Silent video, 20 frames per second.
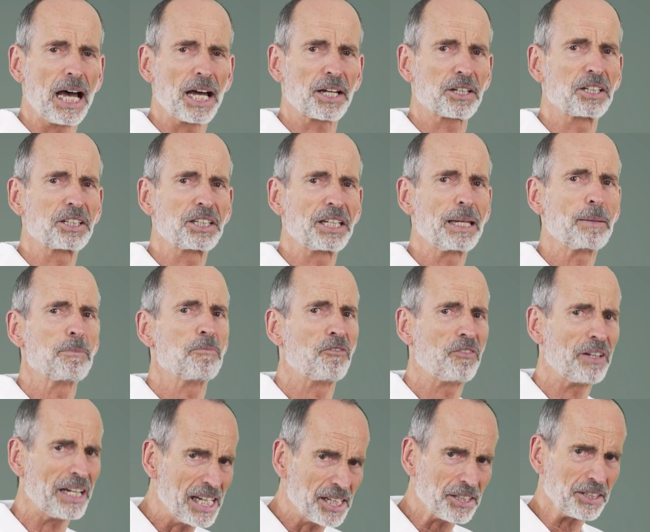but it
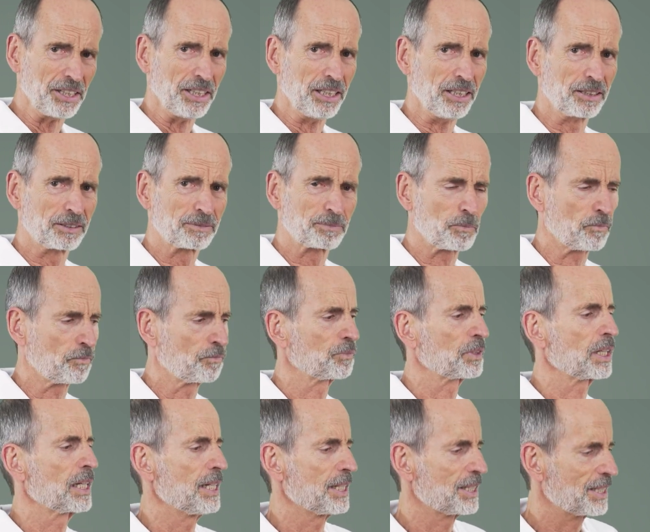can't, and so
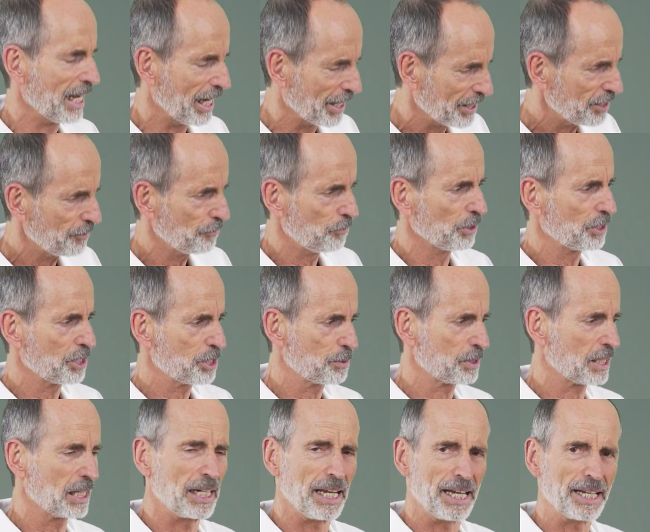more
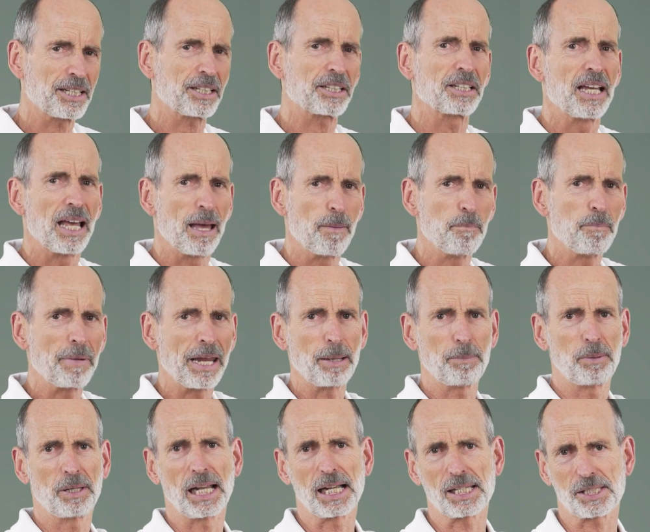load bears
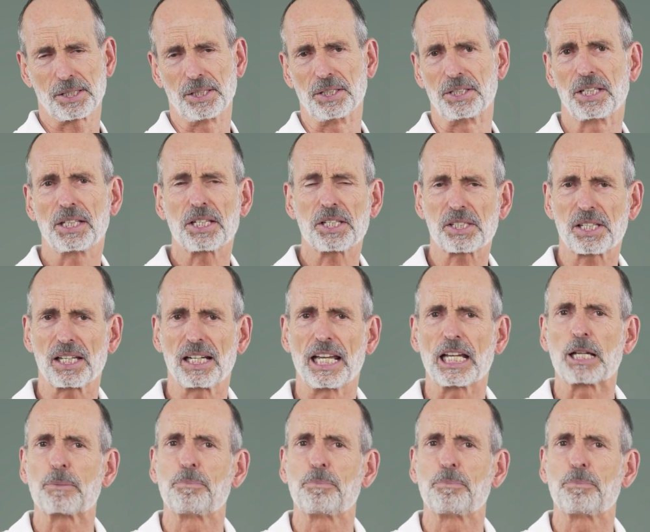down on your joint.